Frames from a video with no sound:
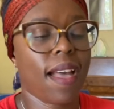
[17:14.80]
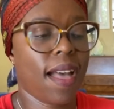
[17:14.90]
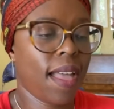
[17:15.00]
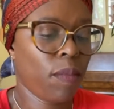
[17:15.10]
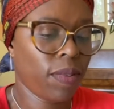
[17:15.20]

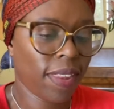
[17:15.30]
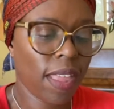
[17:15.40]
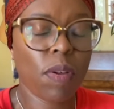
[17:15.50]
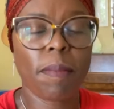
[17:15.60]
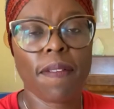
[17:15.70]
I will say
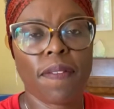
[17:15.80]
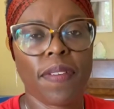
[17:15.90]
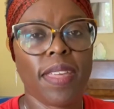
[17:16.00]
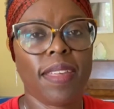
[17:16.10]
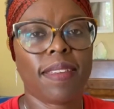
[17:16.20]
what my
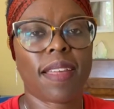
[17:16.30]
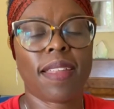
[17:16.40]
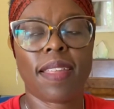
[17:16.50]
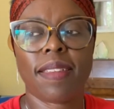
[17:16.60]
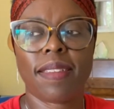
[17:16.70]
fees and
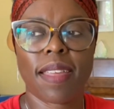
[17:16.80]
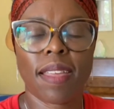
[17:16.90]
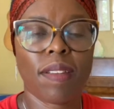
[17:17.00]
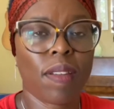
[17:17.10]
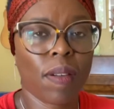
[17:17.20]
they'll
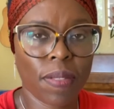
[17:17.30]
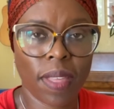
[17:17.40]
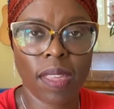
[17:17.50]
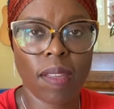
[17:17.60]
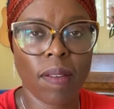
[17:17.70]
say, no,
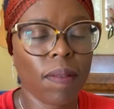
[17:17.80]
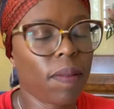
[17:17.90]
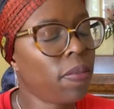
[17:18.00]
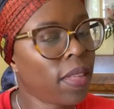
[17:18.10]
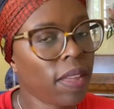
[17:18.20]
thank you.
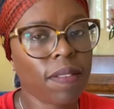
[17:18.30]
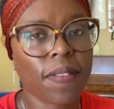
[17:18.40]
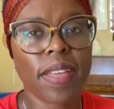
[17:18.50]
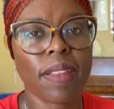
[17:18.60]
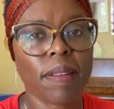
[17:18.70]
That is
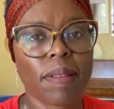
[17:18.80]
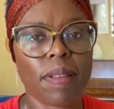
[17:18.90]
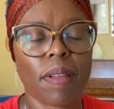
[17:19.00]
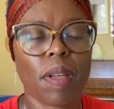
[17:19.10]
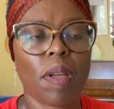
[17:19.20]
fine.
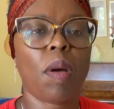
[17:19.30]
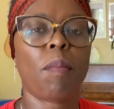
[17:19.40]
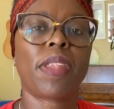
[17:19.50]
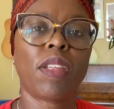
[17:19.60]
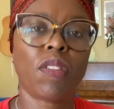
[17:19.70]

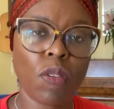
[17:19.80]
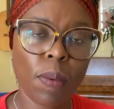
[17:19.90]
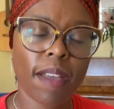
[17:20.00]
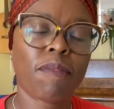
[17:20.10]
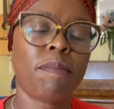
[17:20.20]
But I do
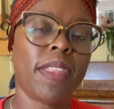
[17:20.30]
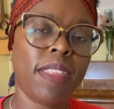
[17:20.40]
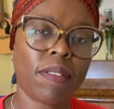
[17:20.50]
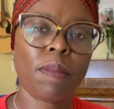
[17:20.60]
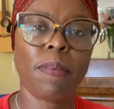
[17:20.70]
have many
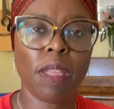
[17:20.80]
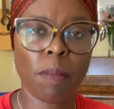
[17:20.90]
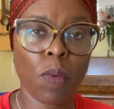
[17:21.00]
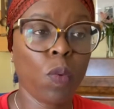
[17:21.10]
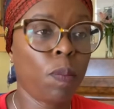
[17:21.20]
other
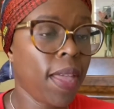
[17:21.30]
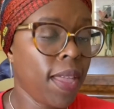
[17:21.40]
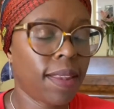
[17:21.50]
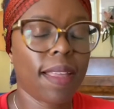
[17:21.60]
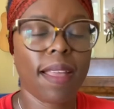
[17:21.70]
people who
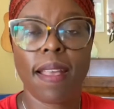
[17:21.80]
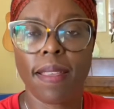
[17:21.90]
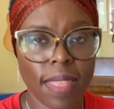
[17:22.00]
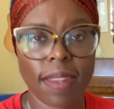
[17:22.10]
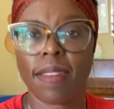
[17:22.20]
paid
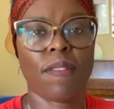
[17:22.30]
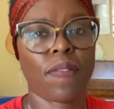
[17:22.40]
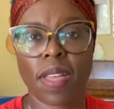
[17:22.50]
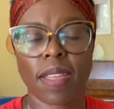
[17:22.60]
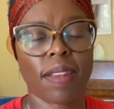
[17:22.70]
and that is
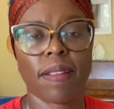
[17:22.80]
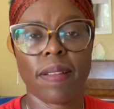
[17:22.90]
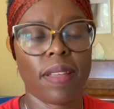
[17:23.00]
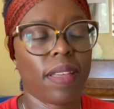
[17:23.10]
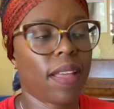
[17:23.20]
fine.
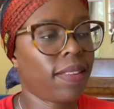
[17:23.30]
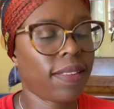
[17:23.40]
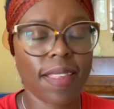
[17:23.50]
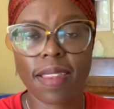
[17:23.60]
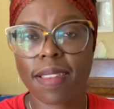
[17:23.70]
As I
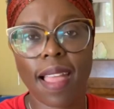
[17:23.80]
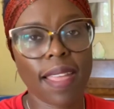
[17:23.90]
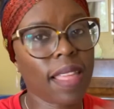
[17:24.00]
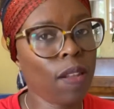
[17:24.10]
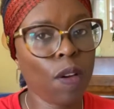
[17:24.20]
said, it's like
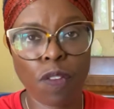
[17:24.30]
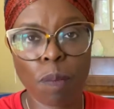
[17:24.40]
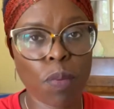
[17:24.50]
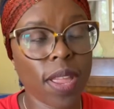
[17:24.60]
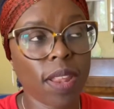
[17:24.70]
that loaf of
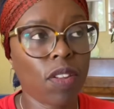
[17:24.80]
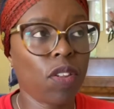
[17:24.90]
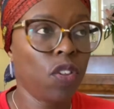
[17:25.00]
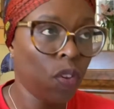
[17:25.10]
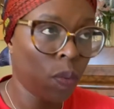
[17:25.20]
bread.
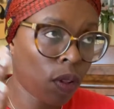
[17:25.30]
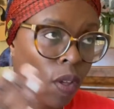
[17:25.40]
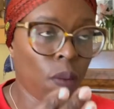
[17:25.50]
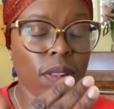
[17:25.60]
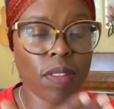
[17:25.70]
You'll
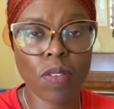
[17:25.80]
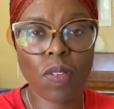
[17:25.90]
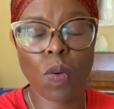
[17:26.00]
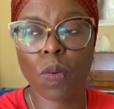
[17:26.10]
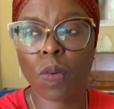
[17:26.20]
go into
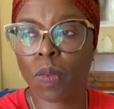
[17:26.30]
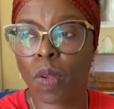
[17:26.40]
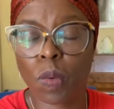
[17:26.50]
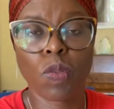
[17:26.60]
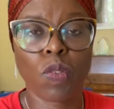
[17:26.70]
your
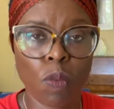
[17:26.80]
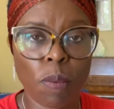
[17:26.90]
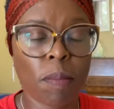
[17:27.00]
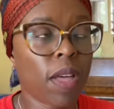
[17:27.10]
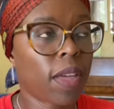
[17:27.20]
local
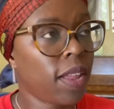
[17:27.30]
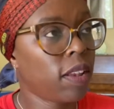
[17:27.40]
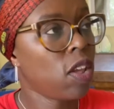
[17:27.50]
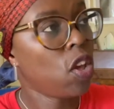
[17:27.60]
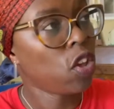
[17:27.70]
supermarket,
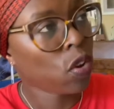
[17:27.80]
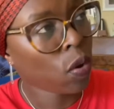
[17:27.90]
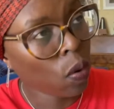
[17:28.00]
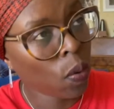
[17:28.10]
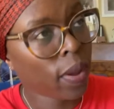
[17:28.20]
you'll
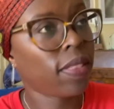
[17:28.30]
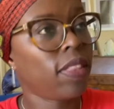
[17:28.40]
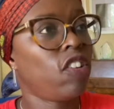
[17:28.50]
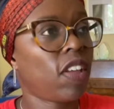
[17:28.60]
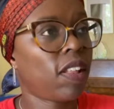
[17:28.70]
look at the
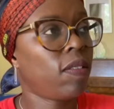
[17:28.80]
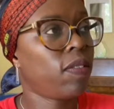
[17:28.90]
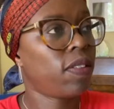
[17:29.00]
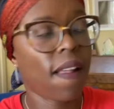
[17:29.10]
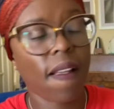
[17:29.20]

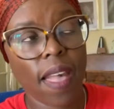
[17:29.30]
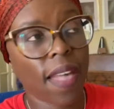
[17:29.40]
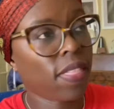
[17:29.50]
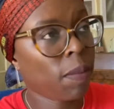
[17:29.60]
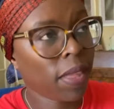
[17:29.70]
shelves
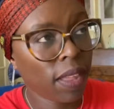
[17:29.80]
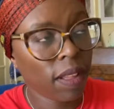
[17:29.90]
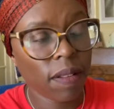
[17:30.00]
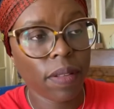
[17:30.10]
and there'll be,